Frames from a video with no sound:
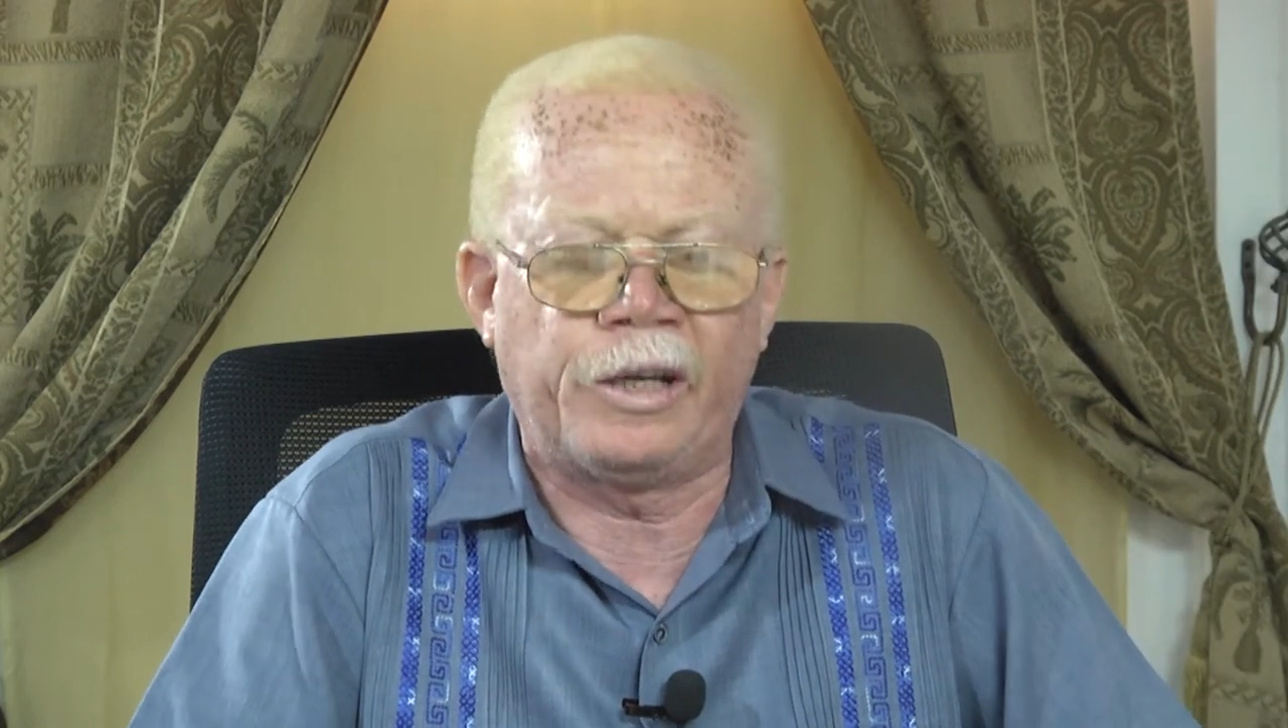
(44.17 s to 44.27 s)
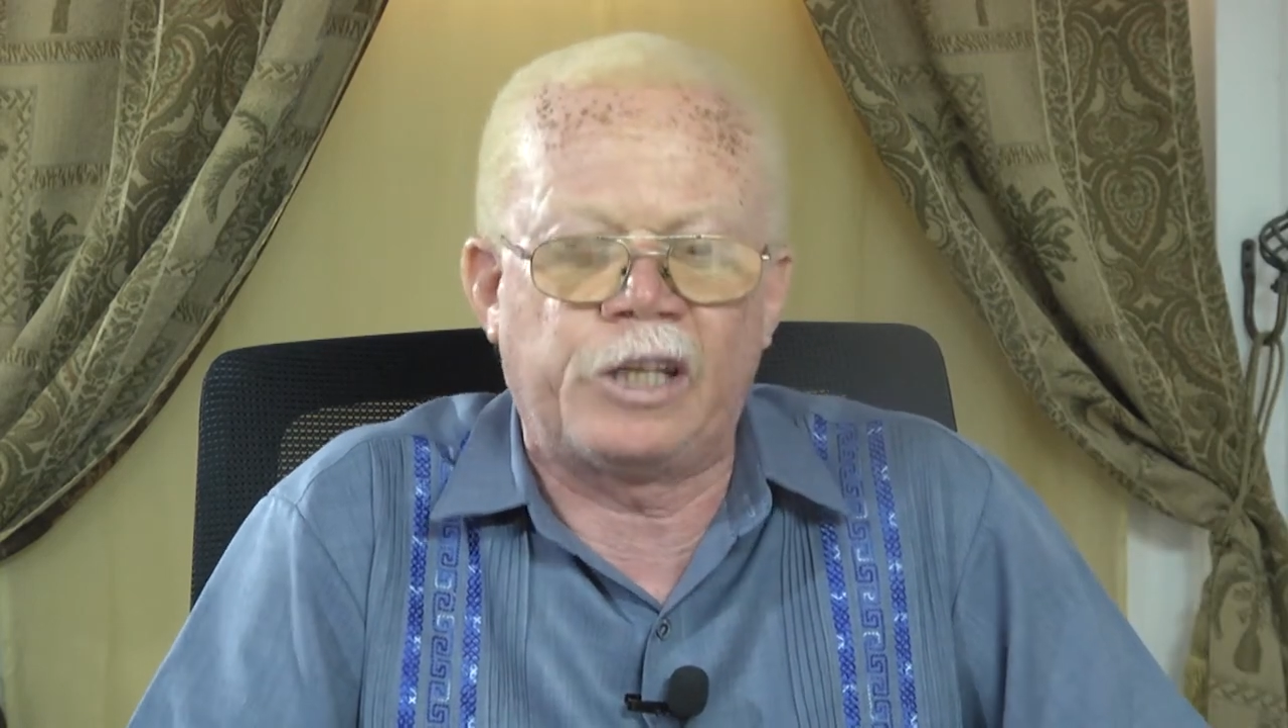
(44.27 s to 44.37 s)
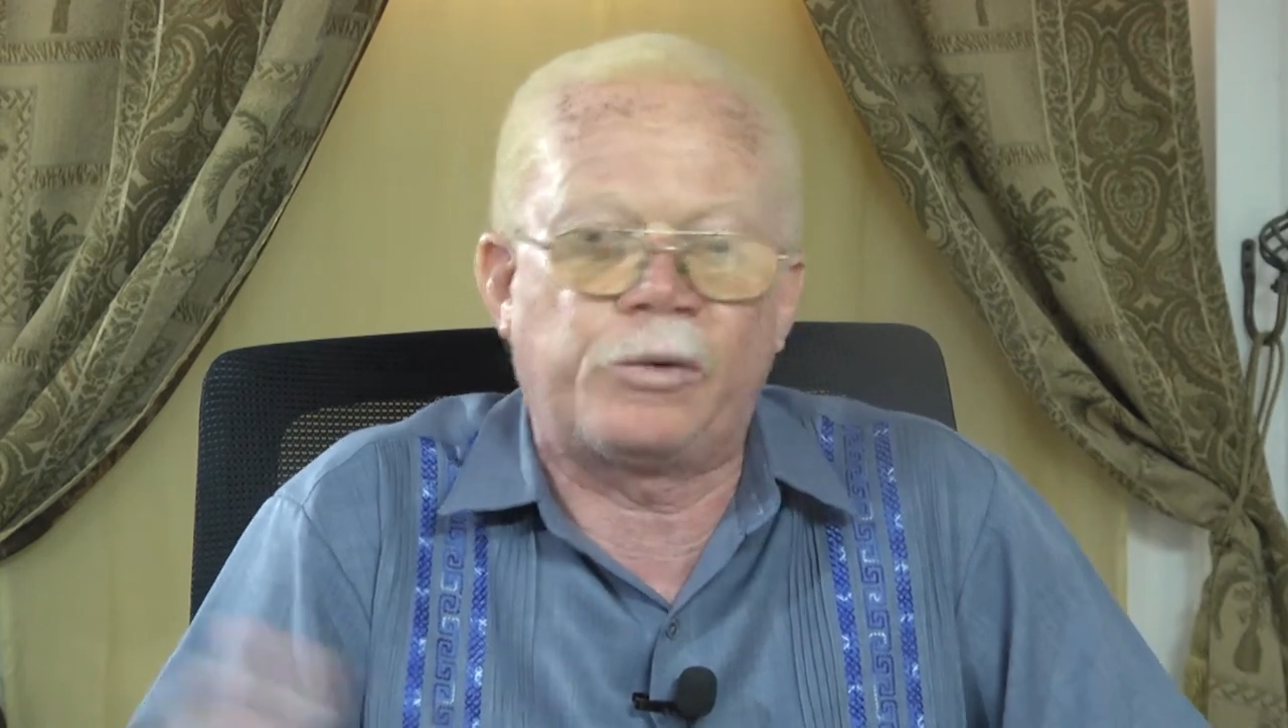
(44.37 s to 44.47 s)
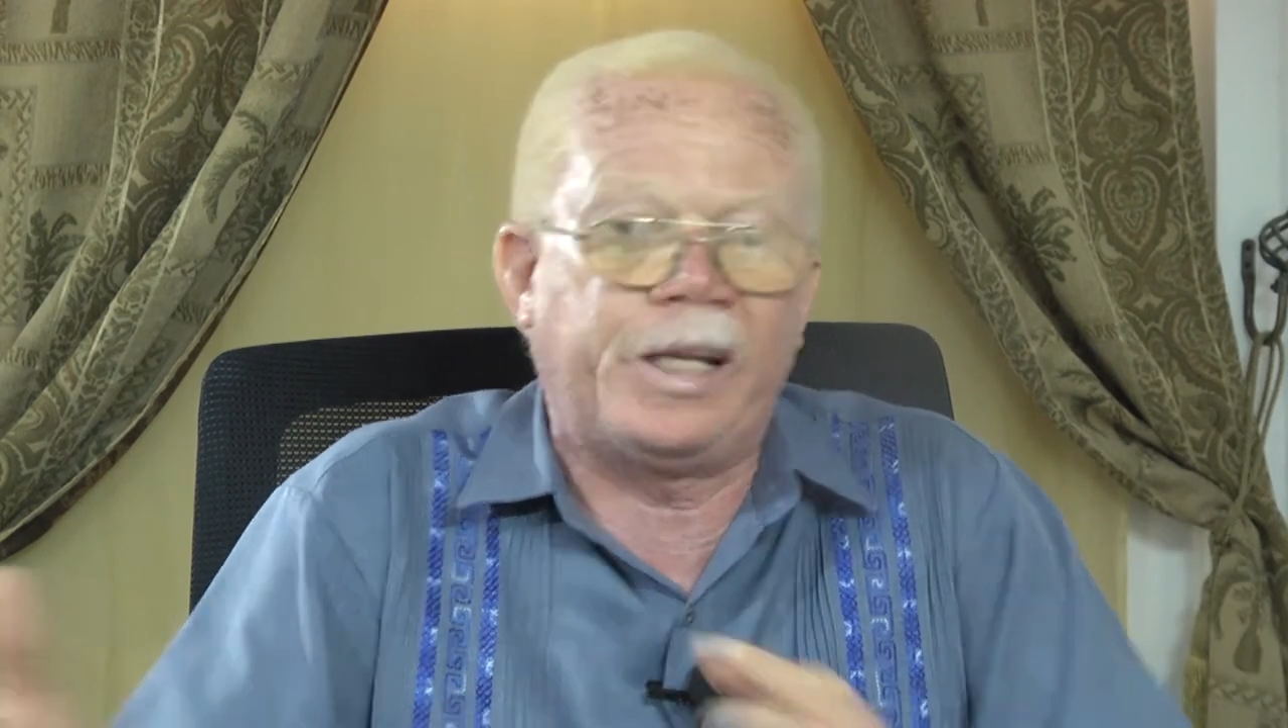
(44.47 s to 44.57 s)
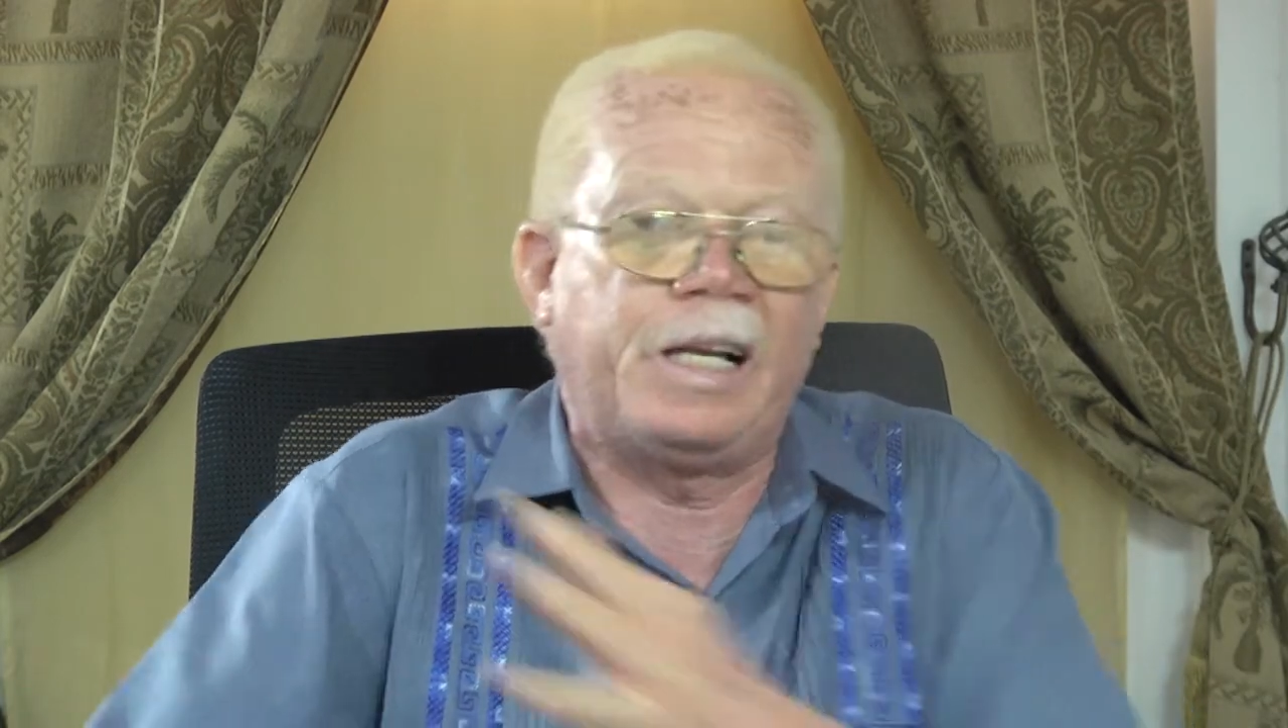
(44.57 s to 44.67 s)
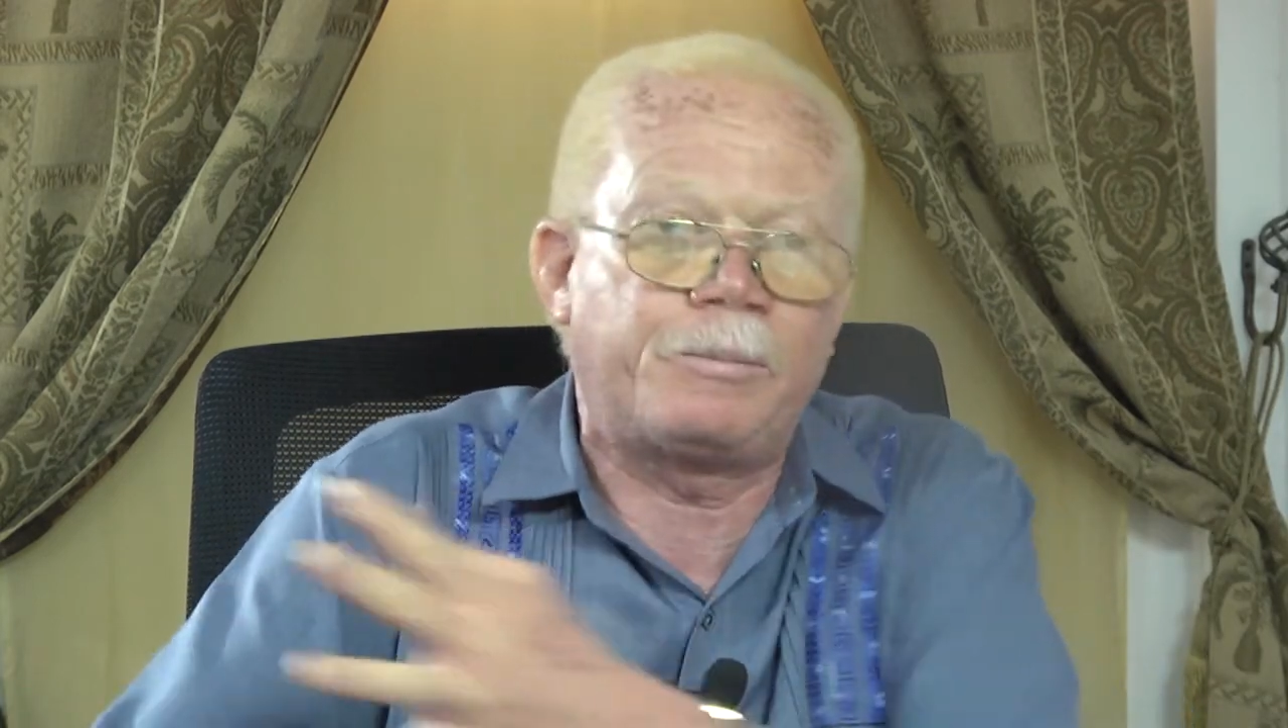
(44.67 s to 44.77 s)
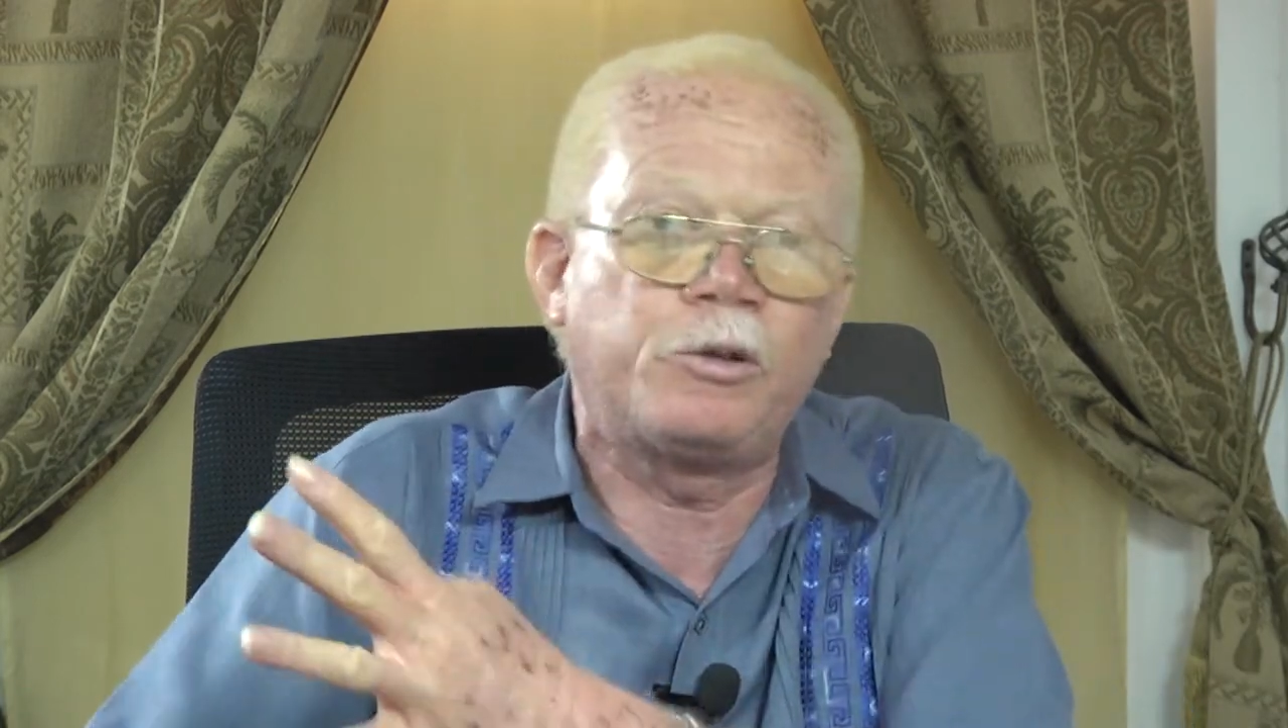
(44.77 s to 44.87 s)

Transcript: it will help